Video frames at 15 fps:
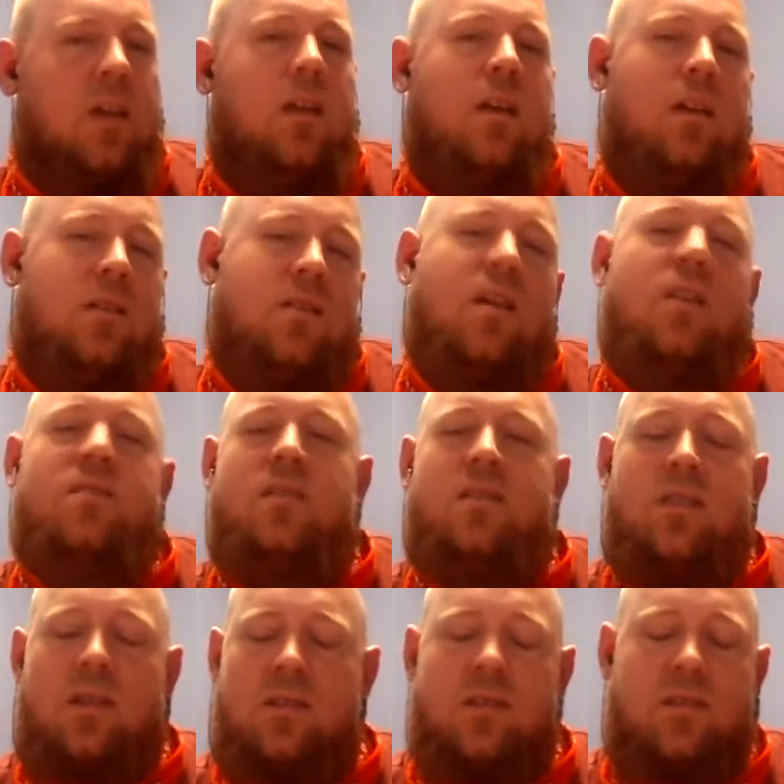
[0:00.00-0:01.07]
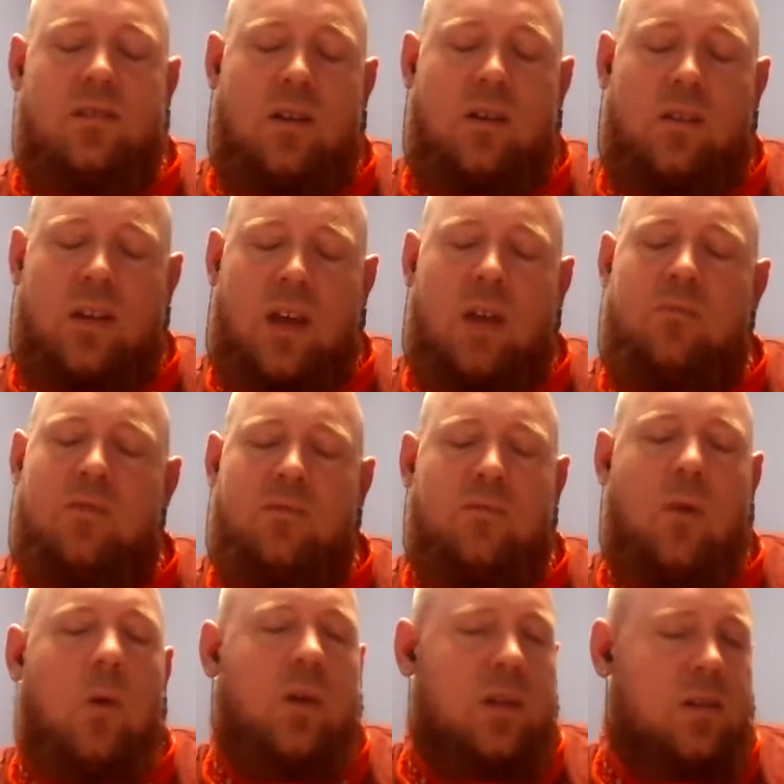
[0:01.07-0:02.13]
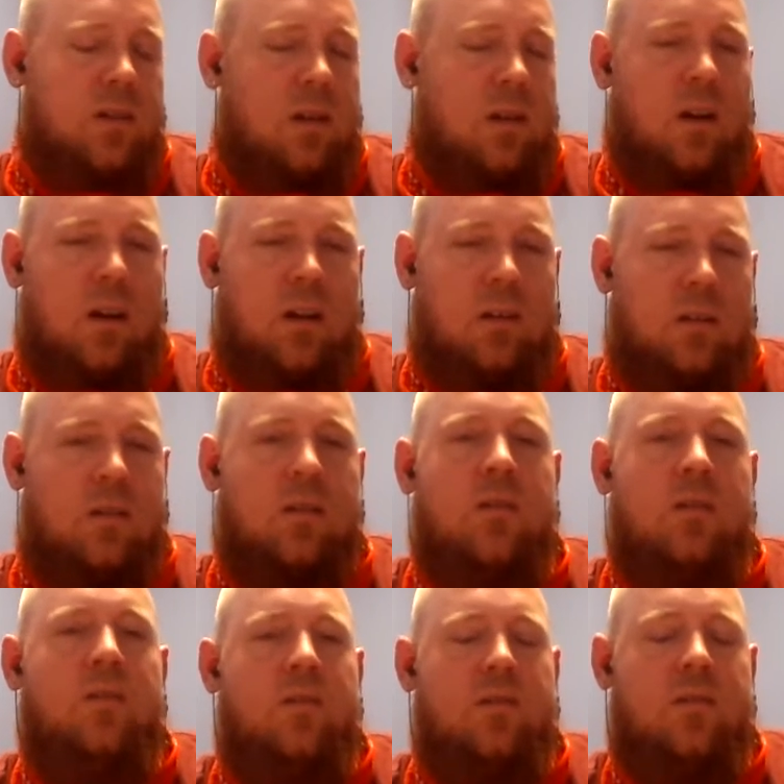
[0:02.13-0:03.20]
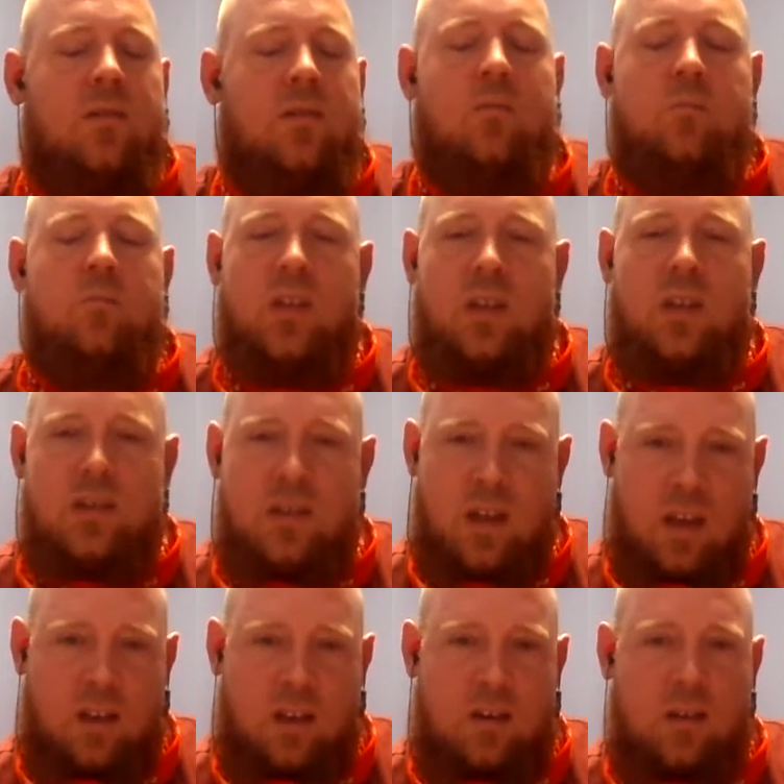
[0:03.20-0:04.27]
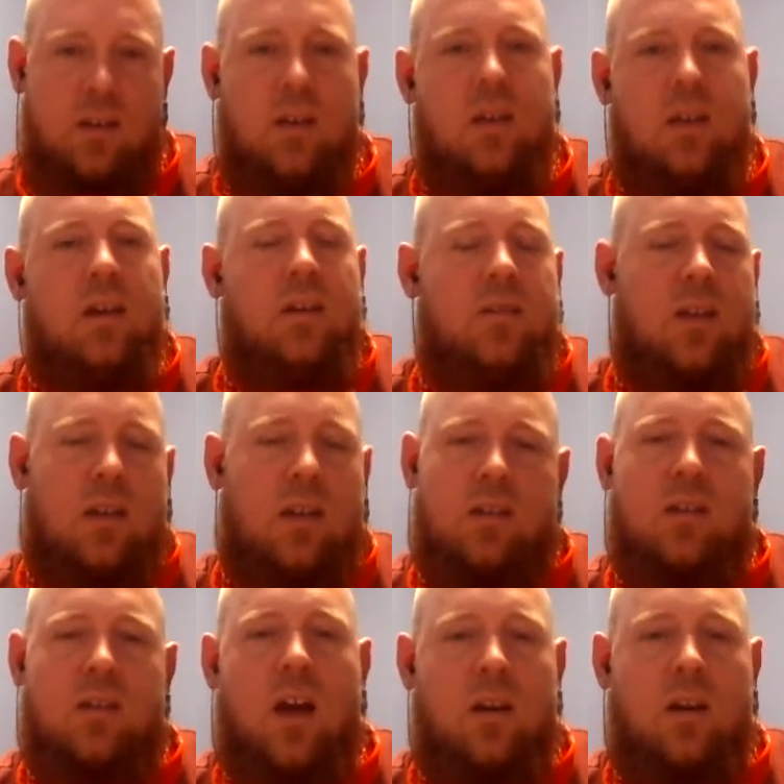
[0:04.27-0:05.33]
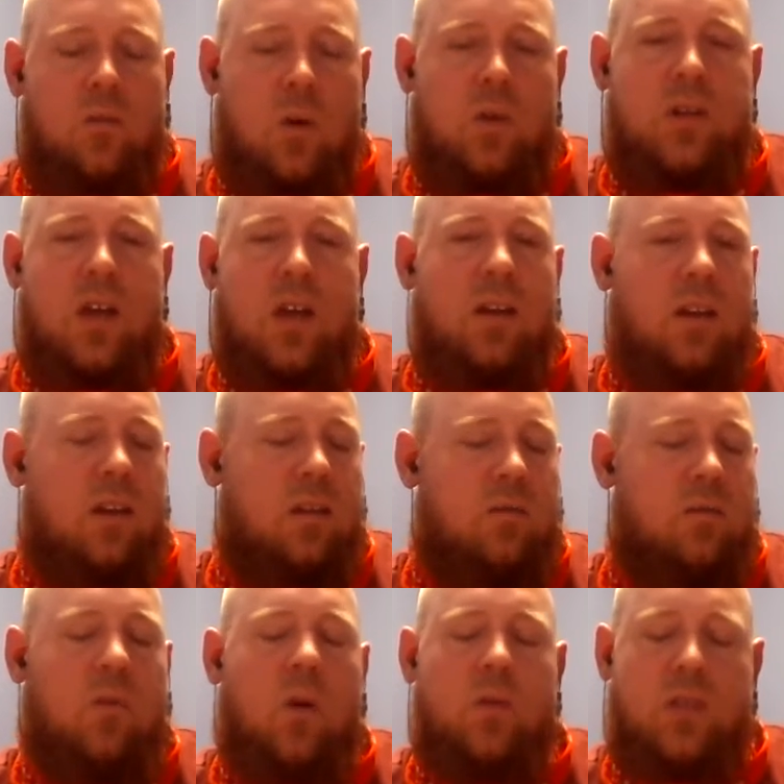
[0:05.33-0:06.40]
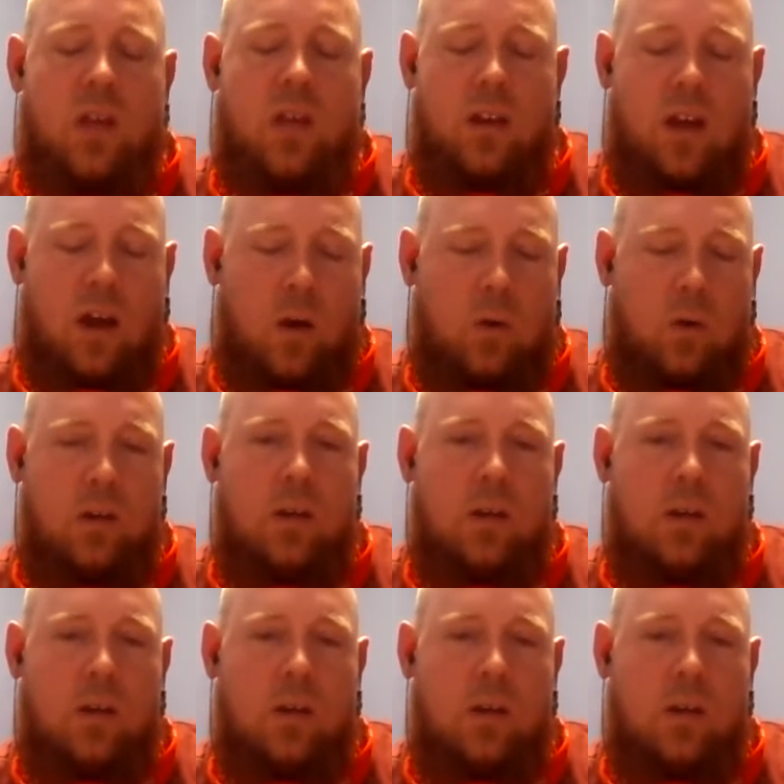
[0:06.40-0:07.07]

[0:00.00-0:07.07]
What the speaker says: it doesn't necessarily have to focus on the complete 10. they can kind of rotate in, rotate out,